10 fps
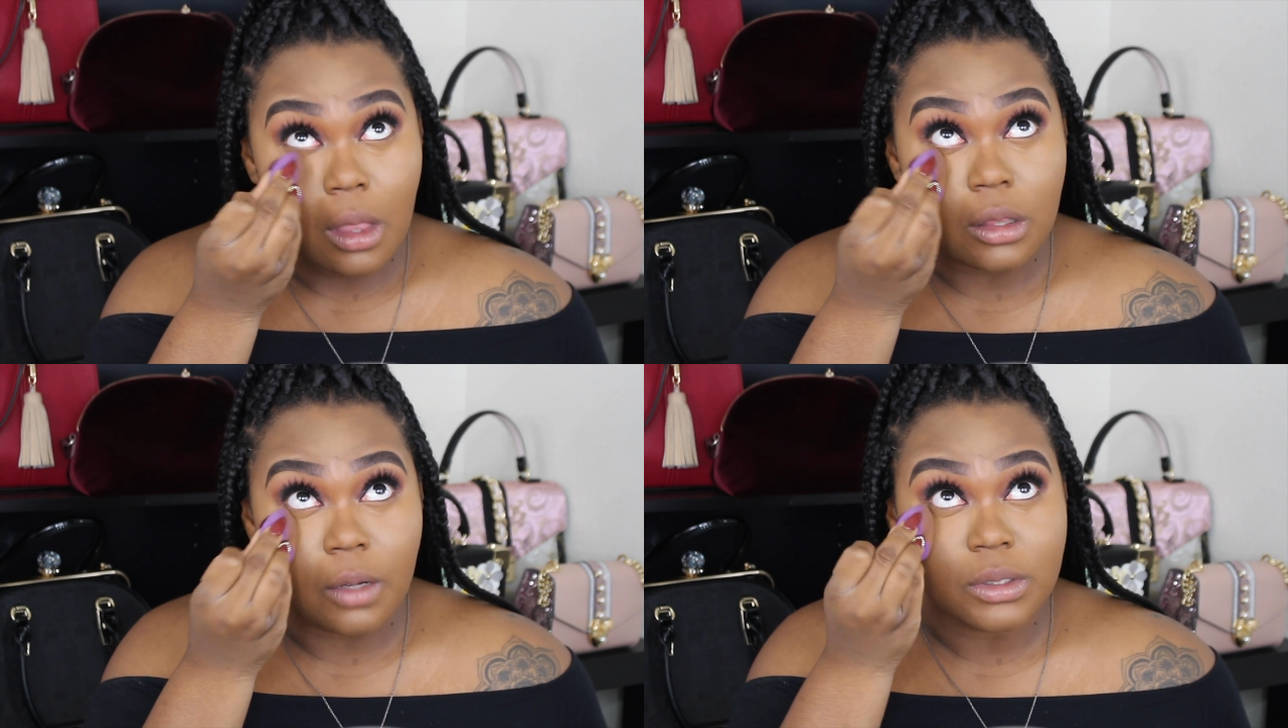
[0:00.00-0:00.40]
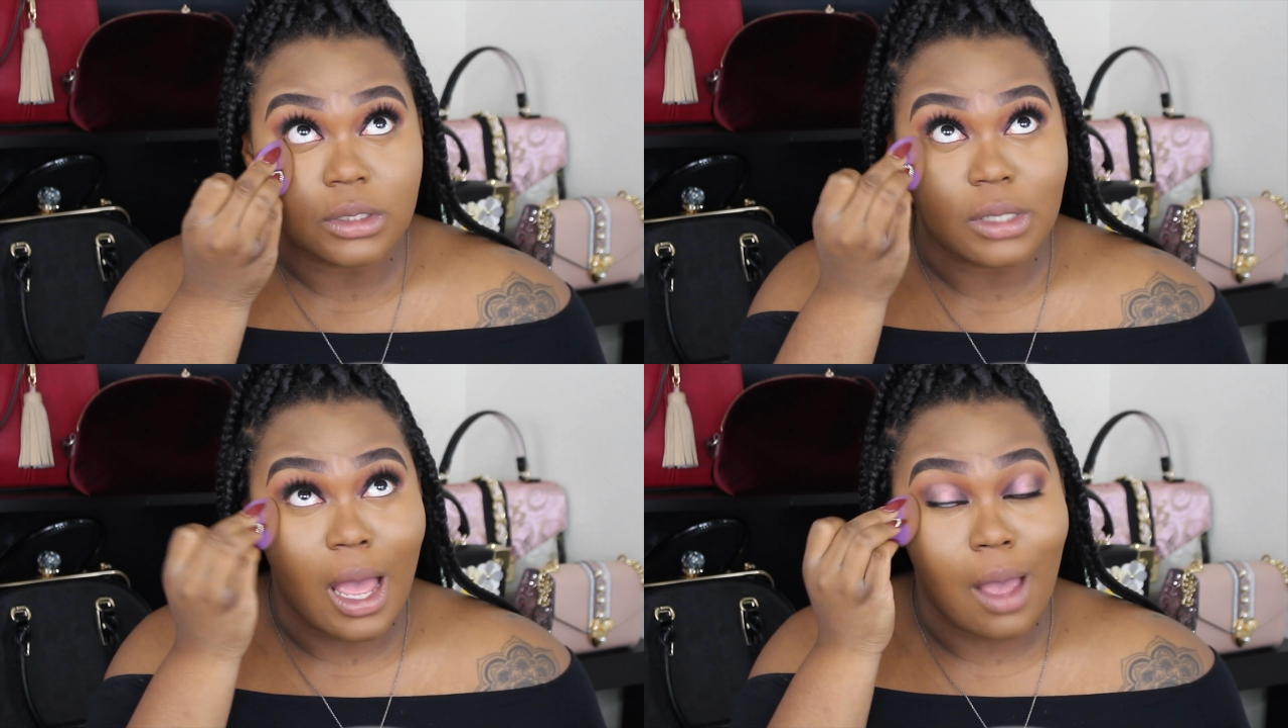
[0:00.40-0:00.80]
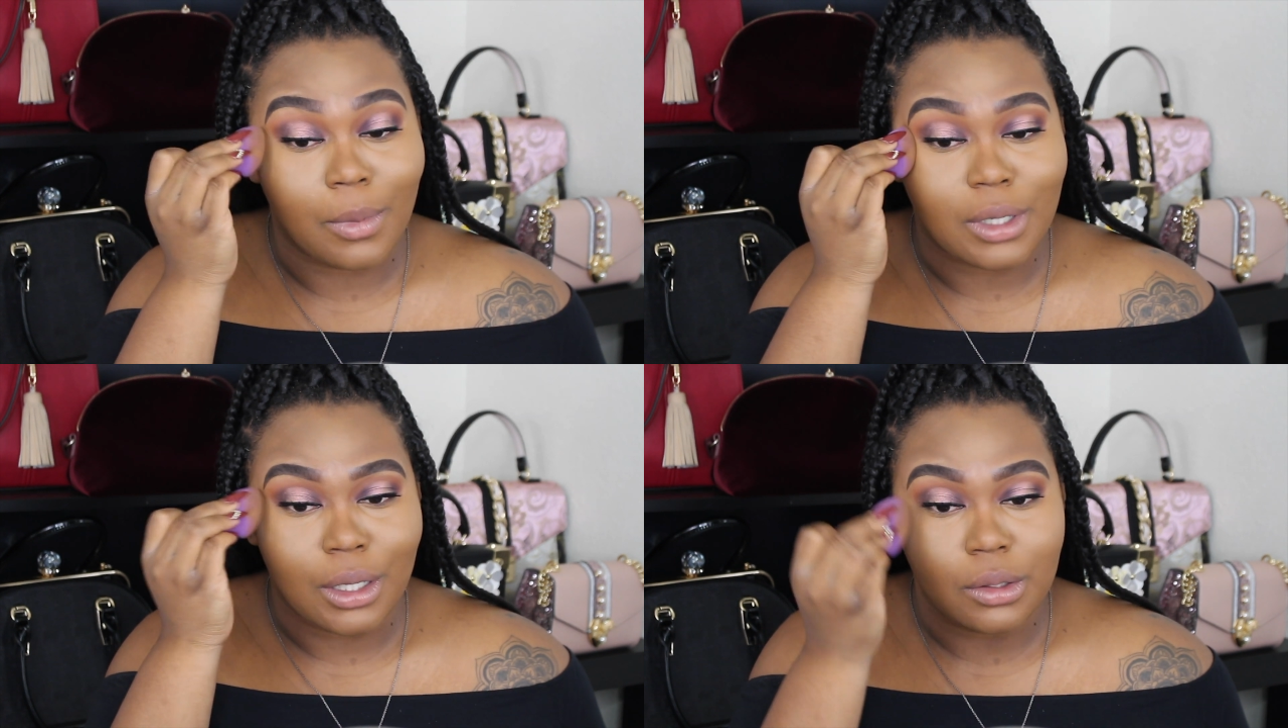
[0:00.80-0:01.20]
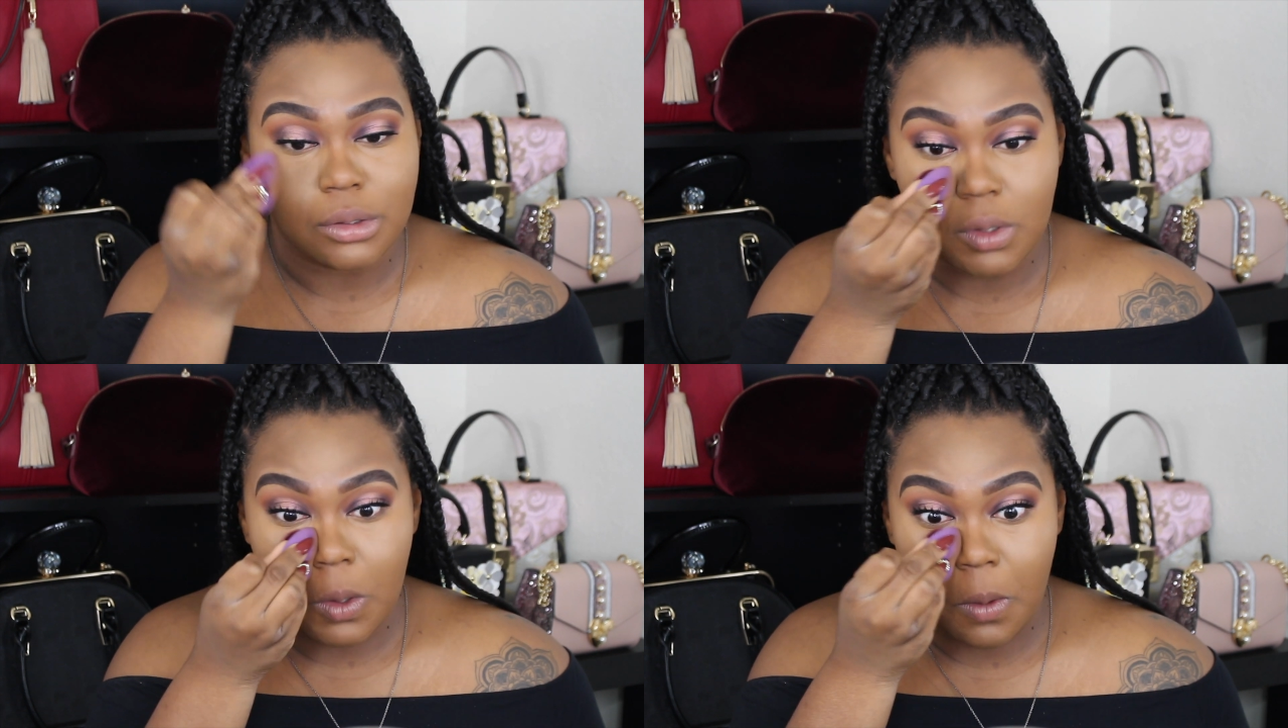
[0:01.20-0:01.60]
There was a time when I
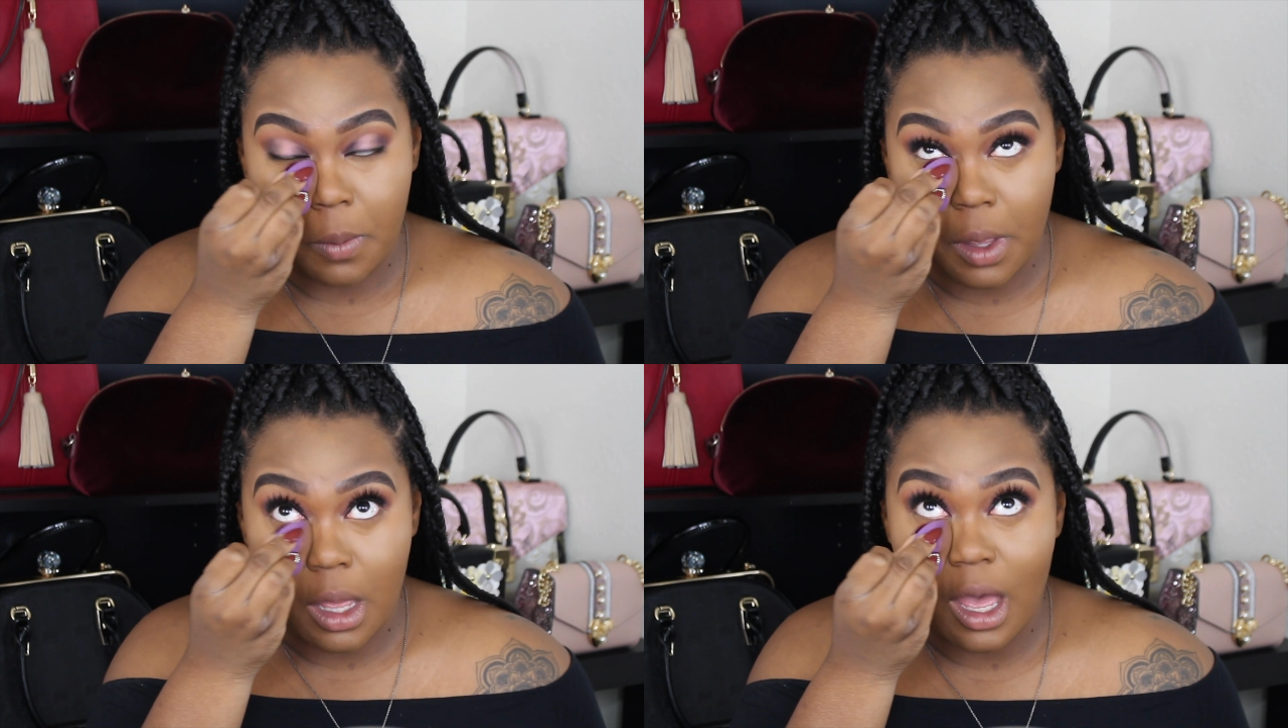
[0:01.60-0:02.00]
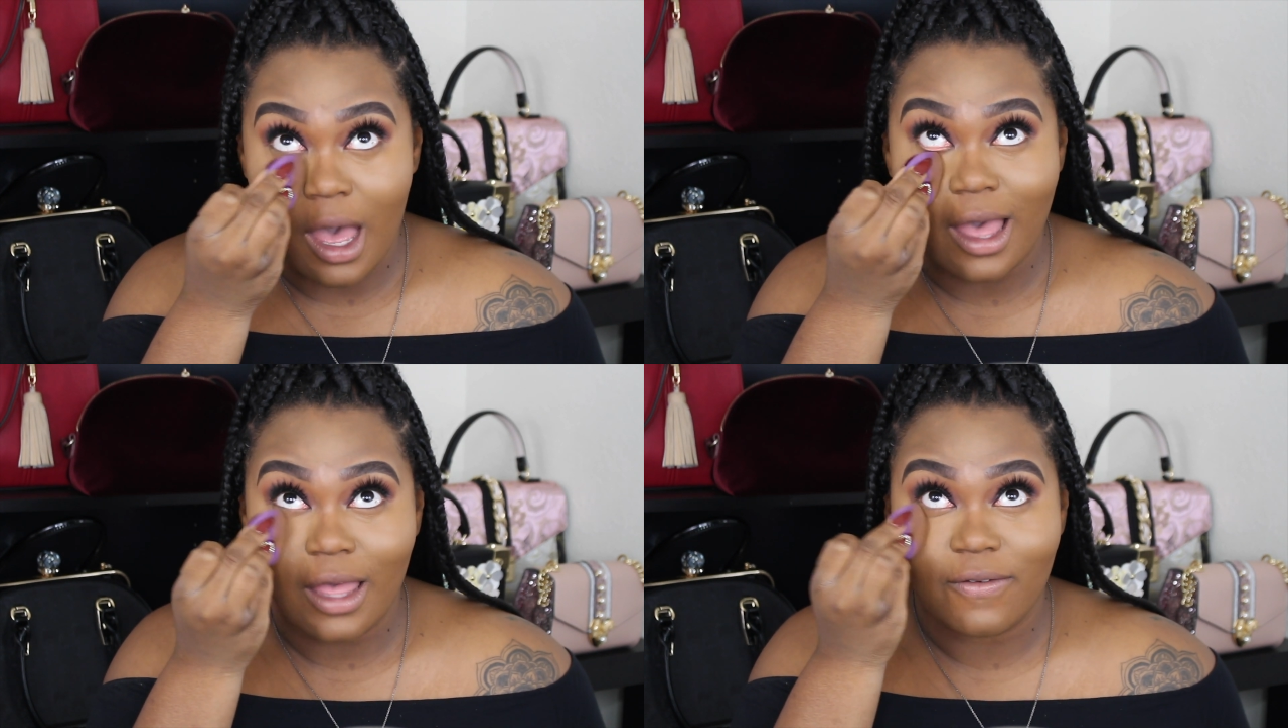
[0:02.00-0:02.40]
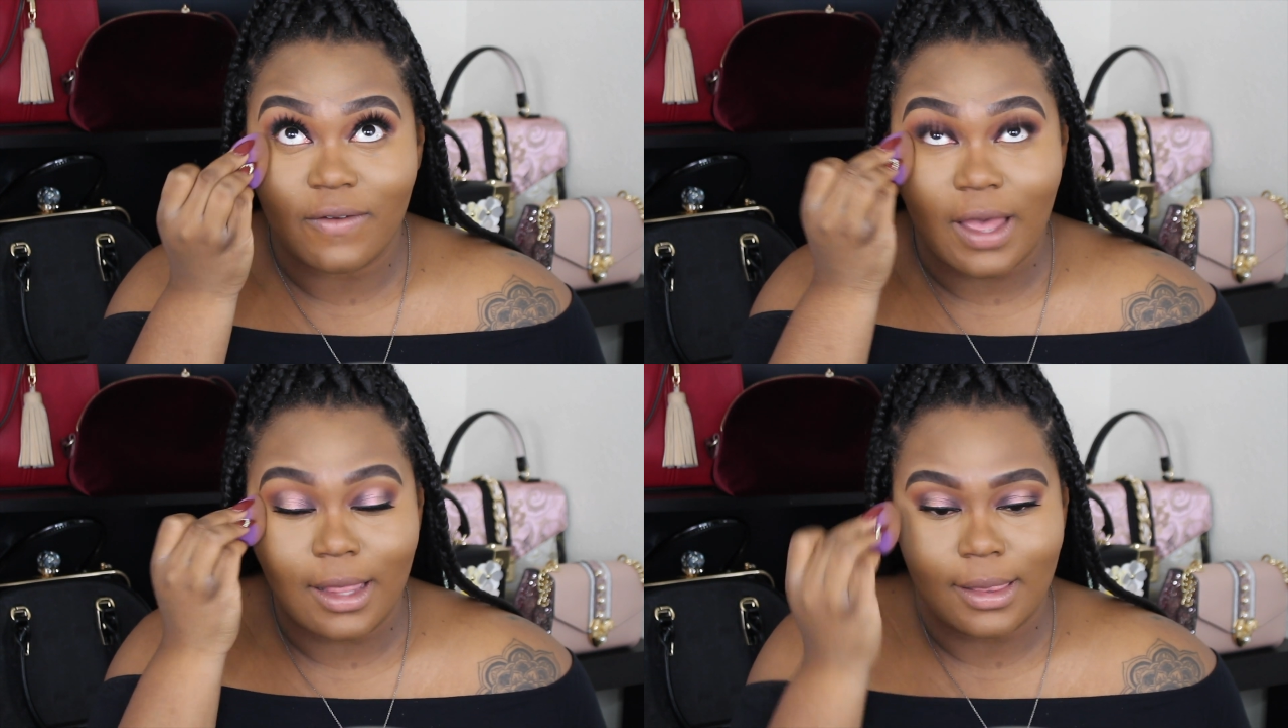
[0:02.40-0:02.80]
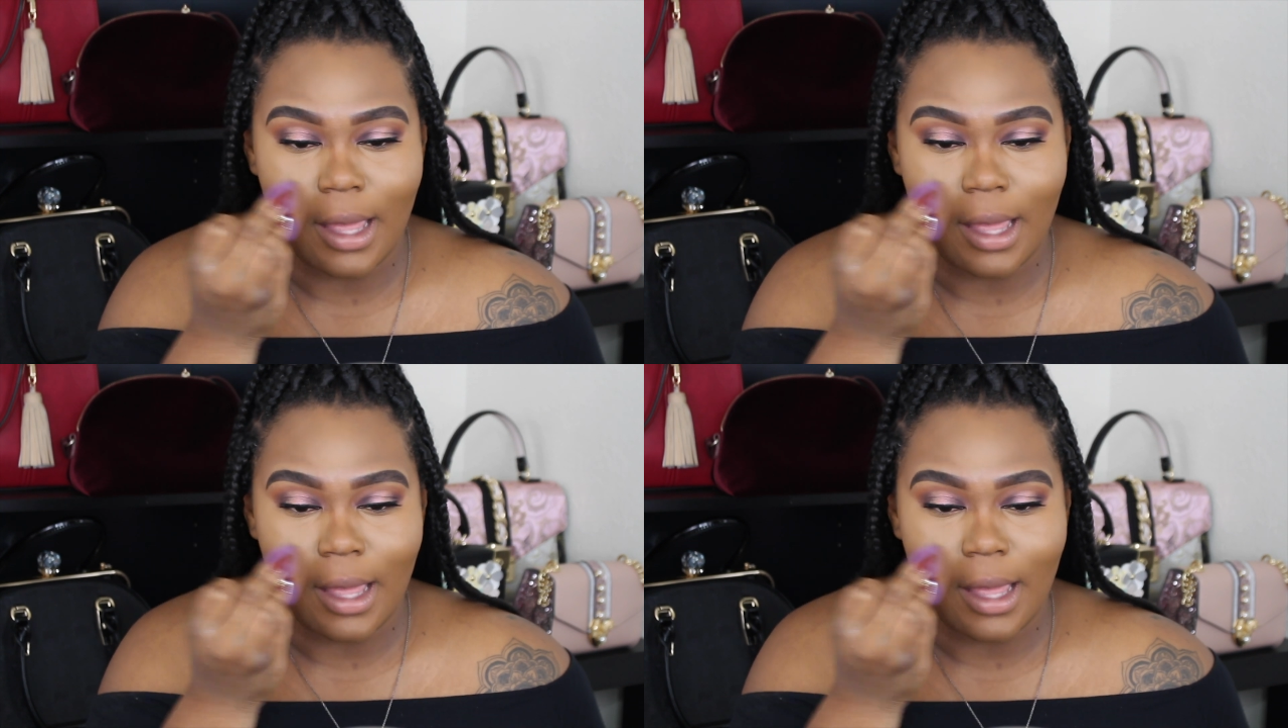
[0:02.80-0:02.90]
used to, but I find